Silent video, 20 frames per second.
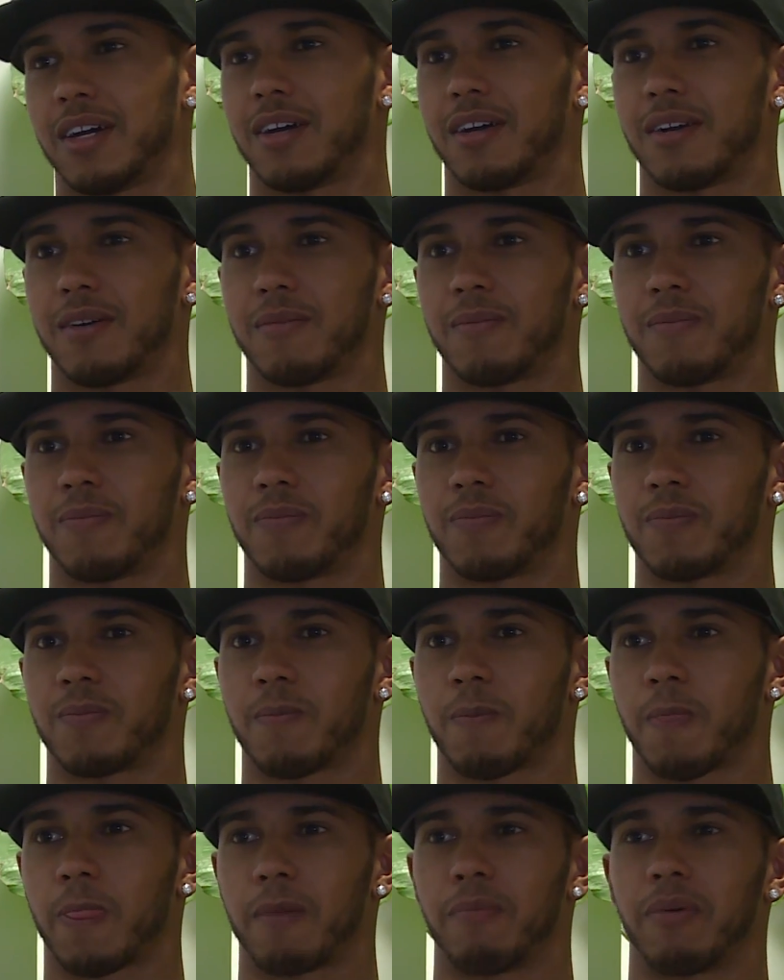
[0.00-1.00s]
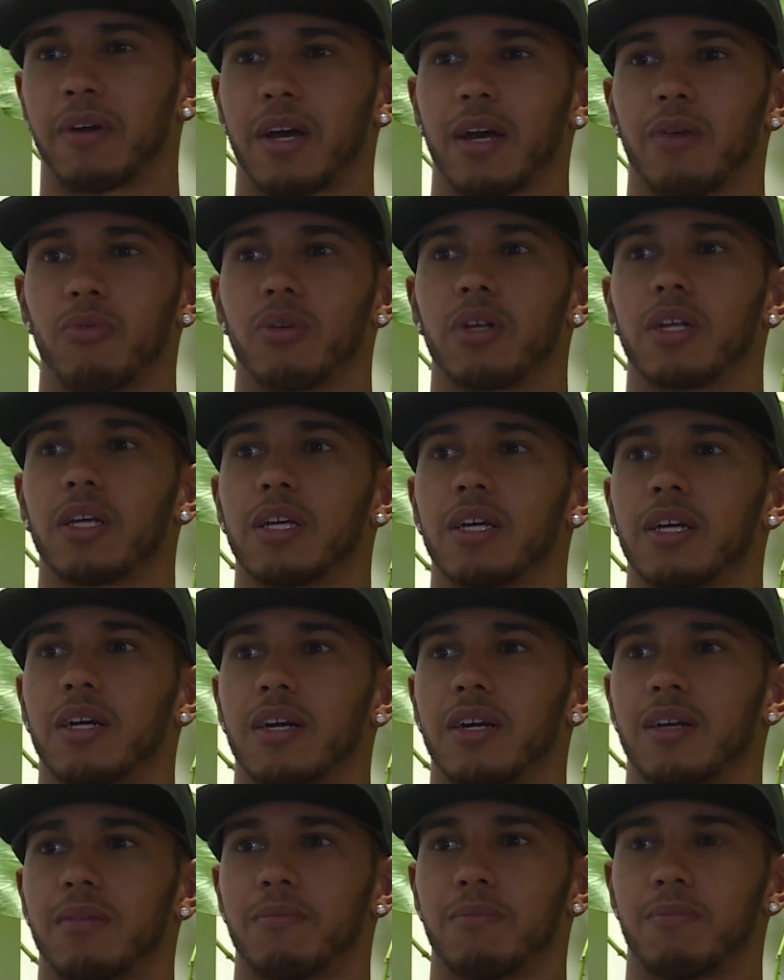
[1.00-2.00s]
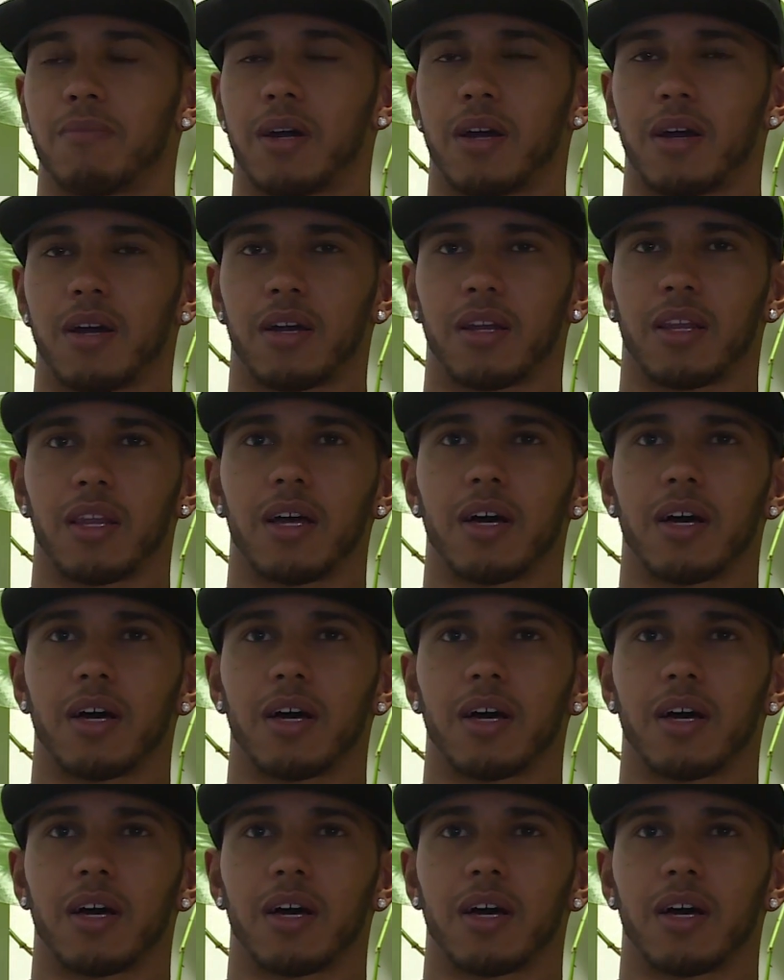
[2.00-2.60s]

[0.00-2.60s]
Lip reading: But I really I